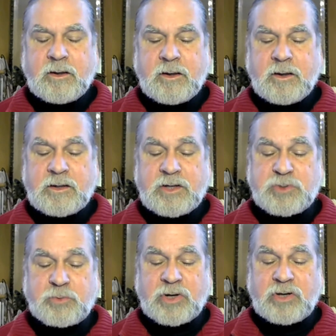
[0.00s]
And as you
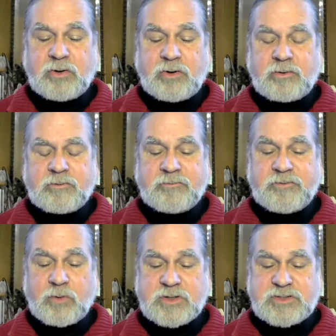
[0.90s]
bring your
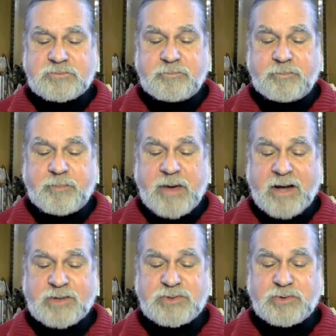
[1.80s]
focus
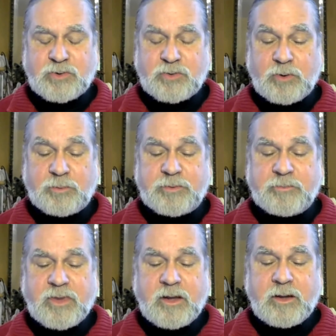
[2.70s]
back to the group,
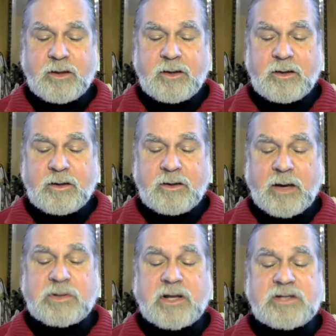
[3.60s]
I
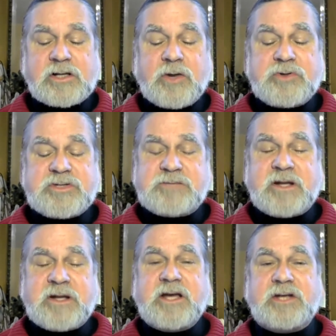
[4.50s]
would like to close this
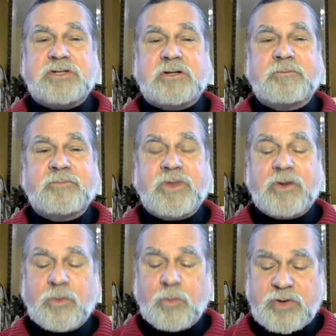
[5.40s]
meditation
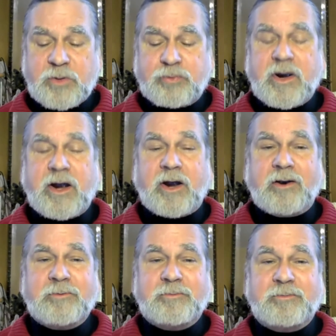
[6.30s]
with a
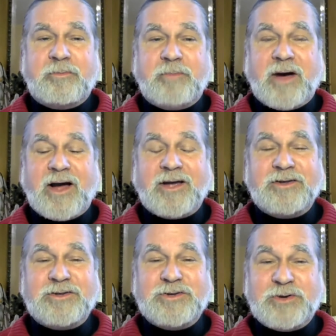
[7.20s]
prayer by
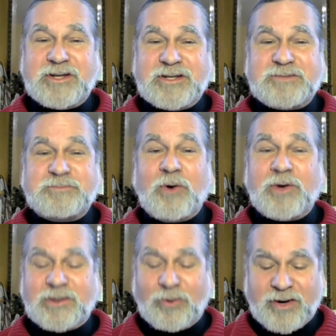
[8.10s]
Unity's
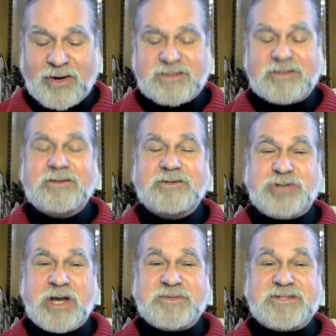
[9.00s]
poet laureate,
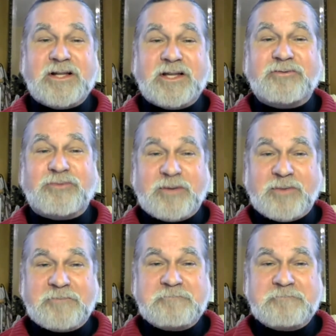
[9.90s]
James Dillett Freeman.